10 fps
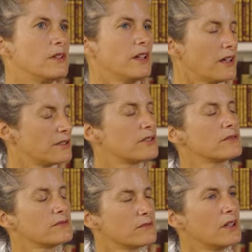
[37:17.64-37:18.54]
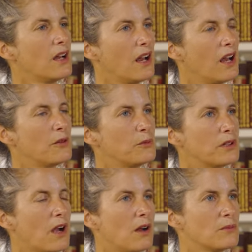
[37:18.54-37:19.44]
Yes, mm. and
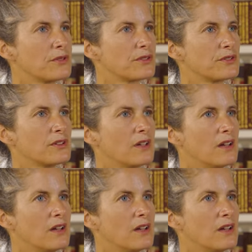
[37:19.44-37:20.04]
becomes.